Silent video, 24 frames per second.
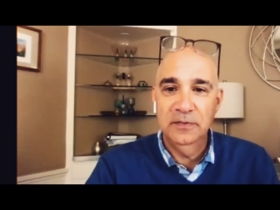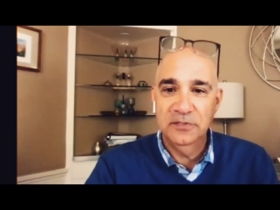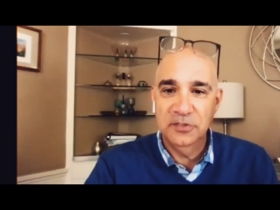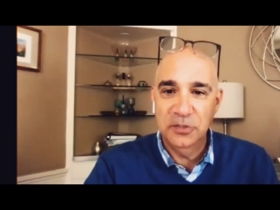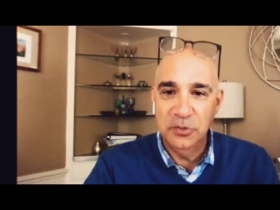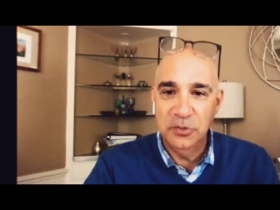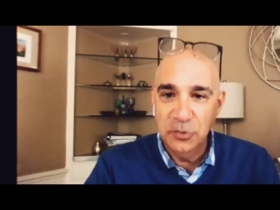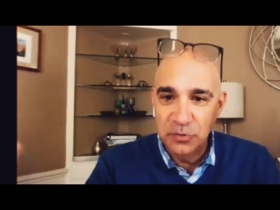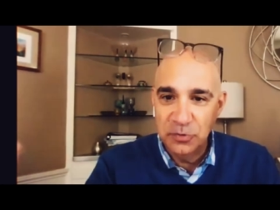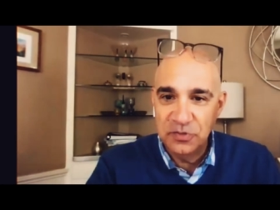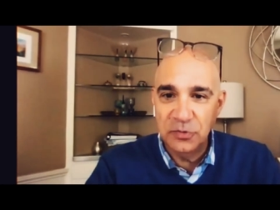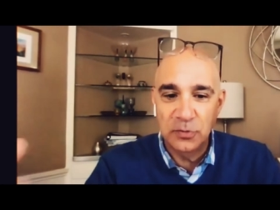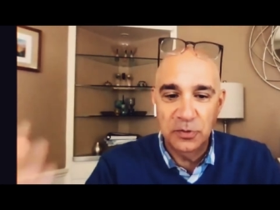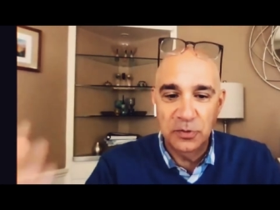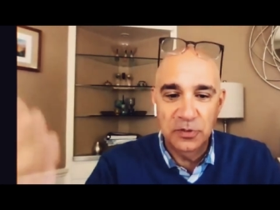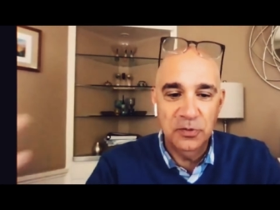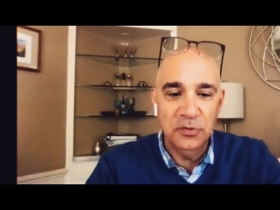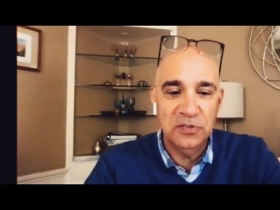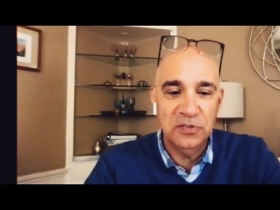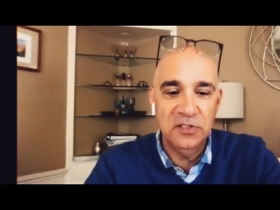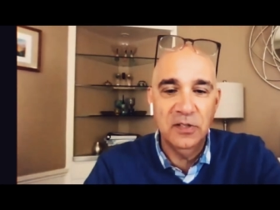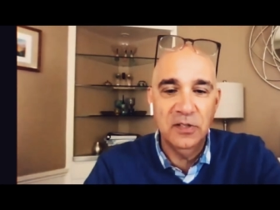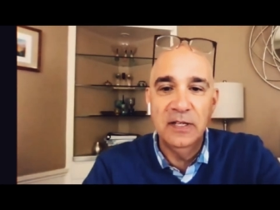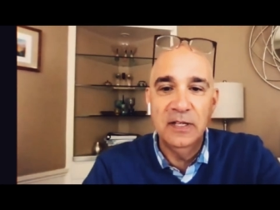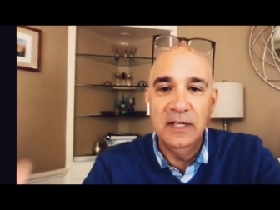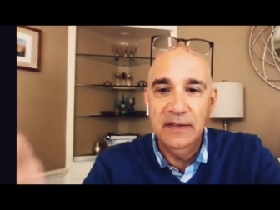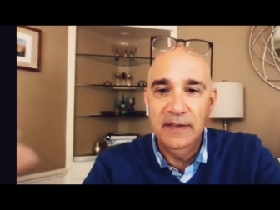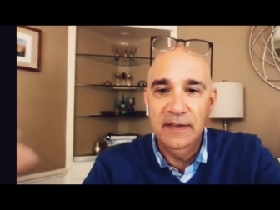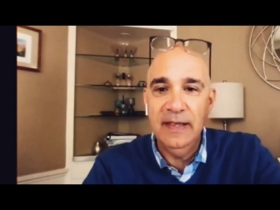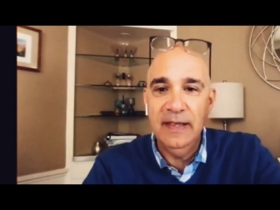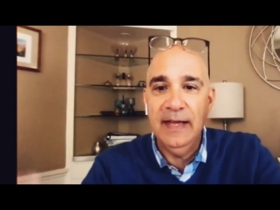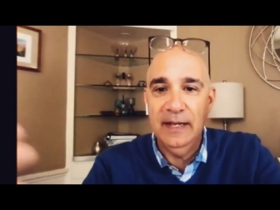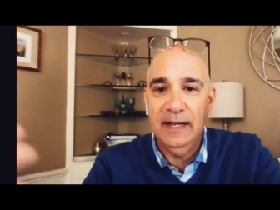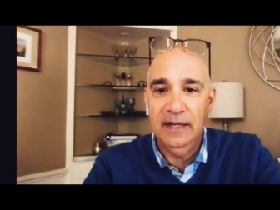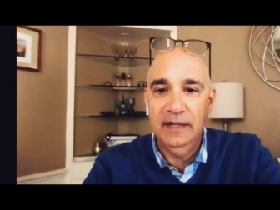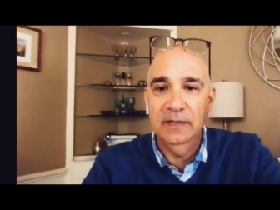So you're still in
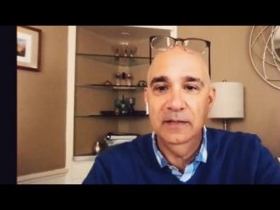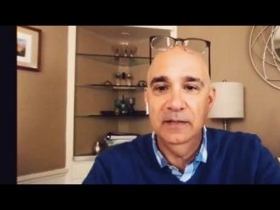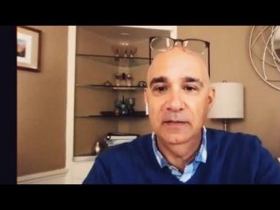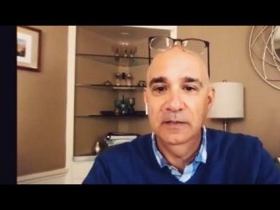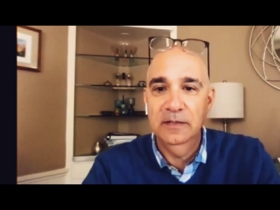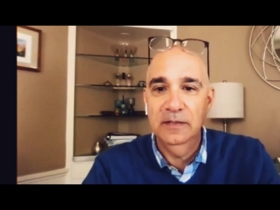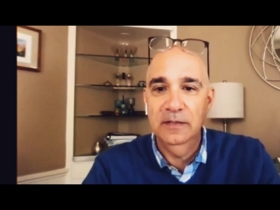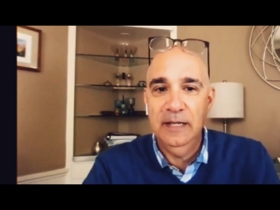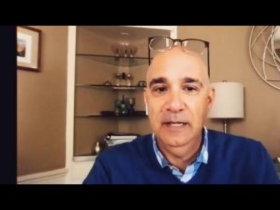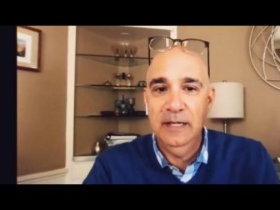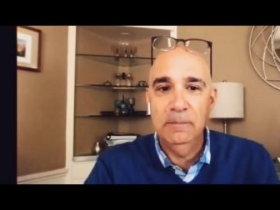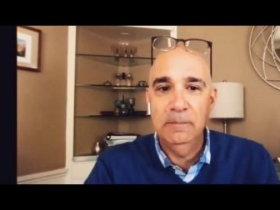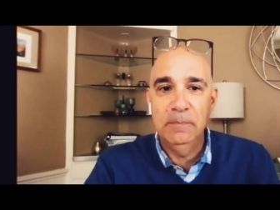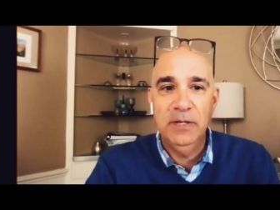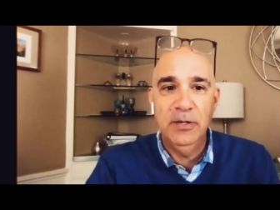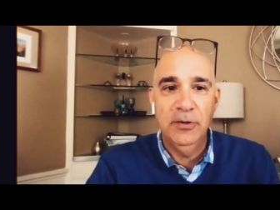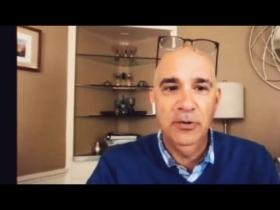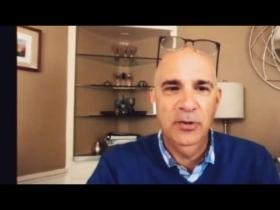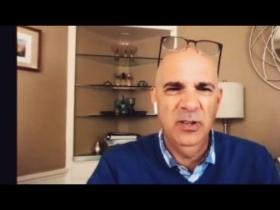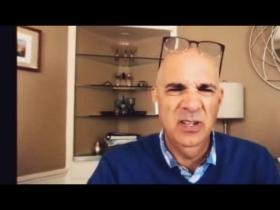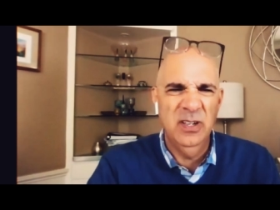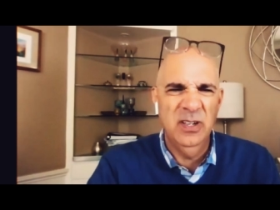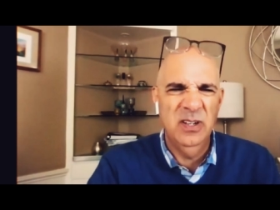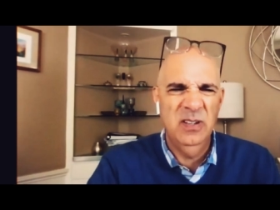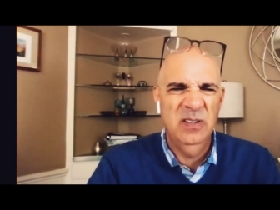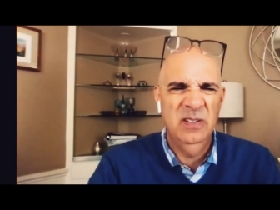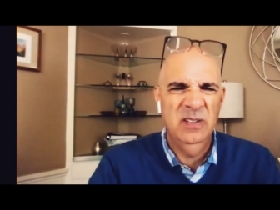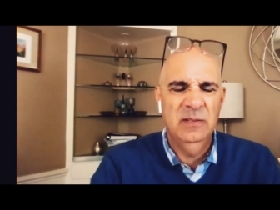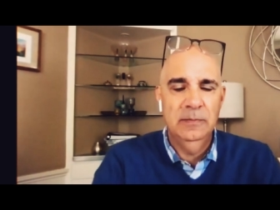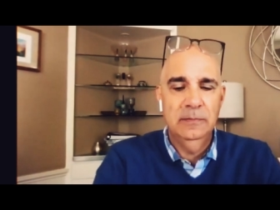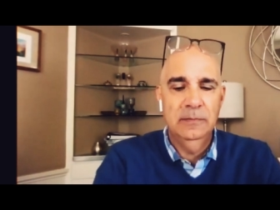that period.